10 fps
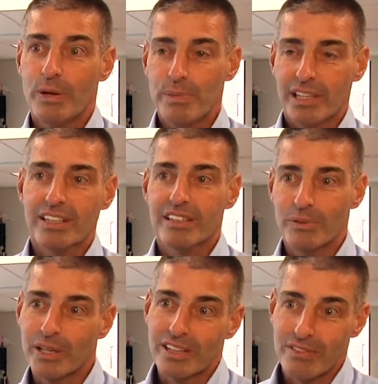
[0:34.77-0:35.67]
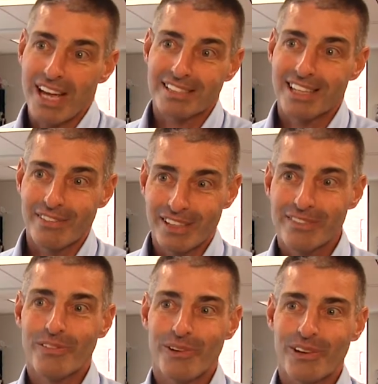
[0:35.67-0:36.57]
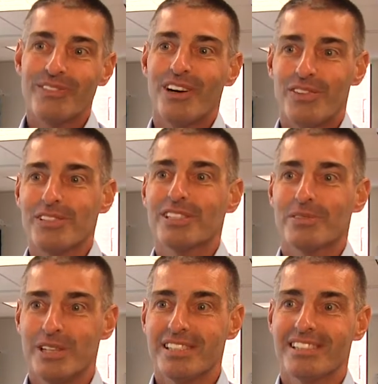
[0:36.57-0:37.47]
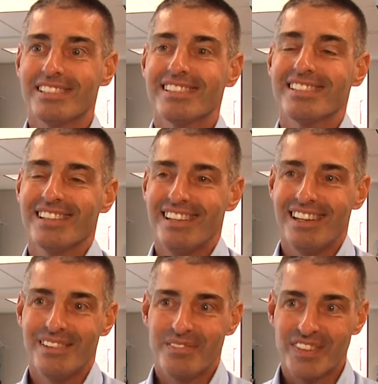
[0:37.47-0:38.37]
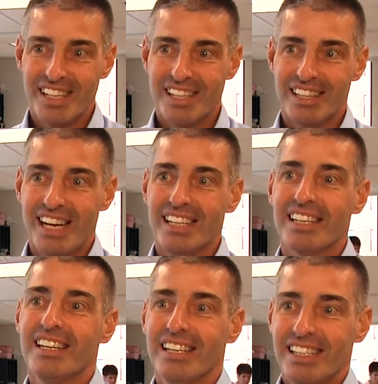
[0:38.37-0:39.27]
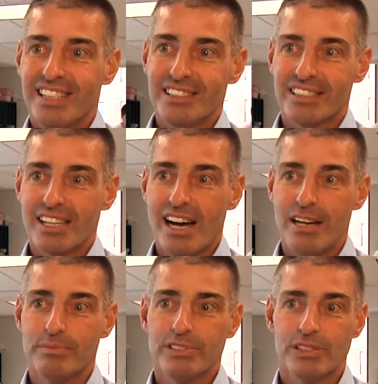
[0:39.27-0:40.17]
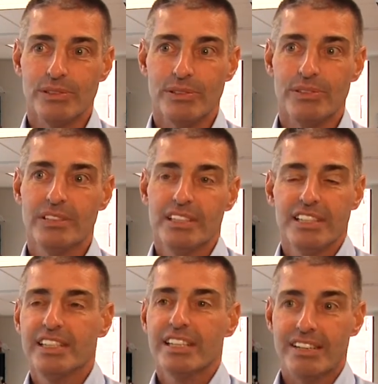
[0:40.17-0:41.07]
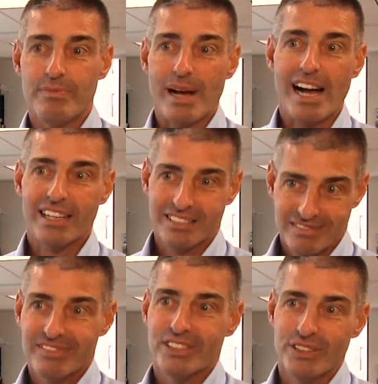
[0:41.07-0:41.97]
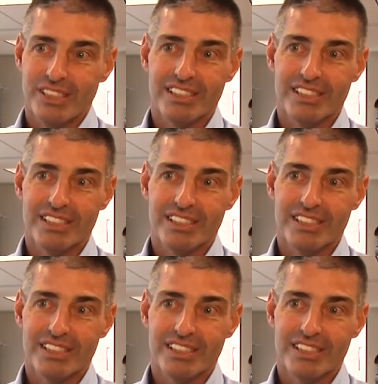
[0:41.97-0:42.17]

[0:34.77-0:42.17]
We picked the week of Thanksgiving for obvious reasons, um, in that it is a time to give back to the